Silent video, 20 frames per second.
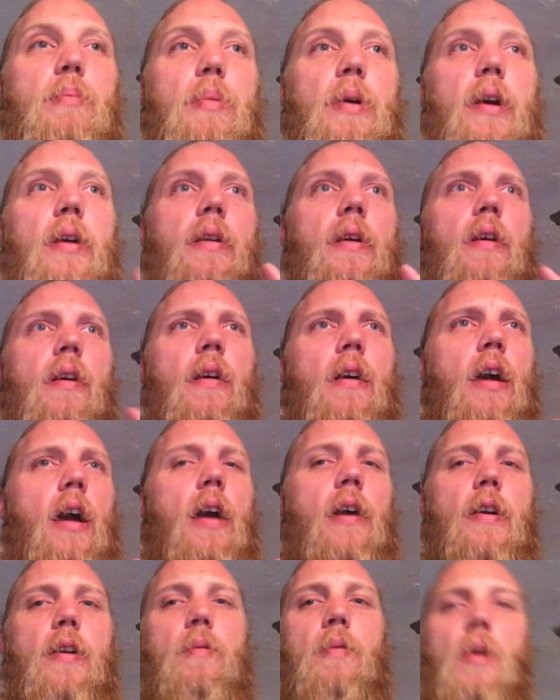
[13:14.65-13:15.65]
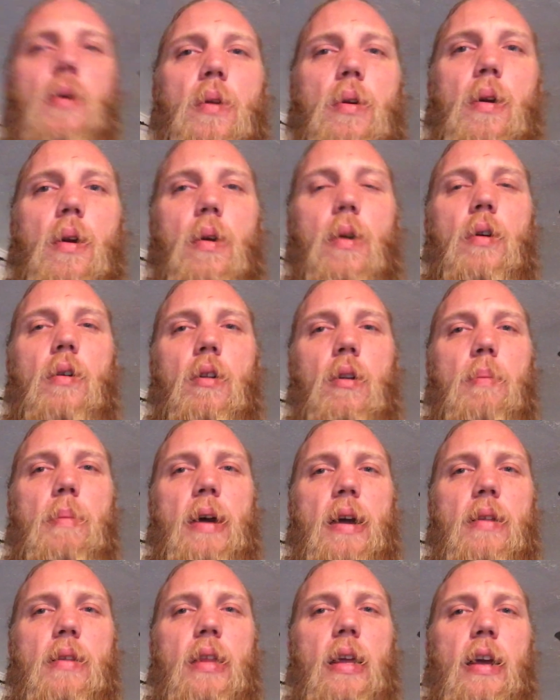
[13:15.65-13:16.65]
But I already wrote an article
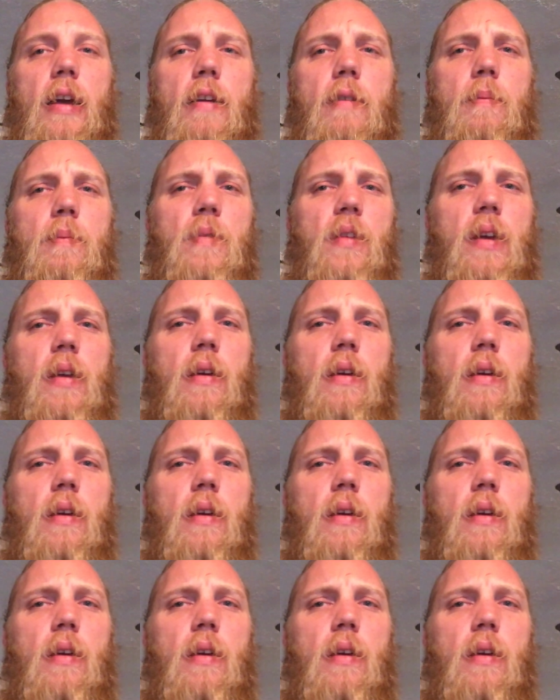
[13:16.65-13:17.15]
about that.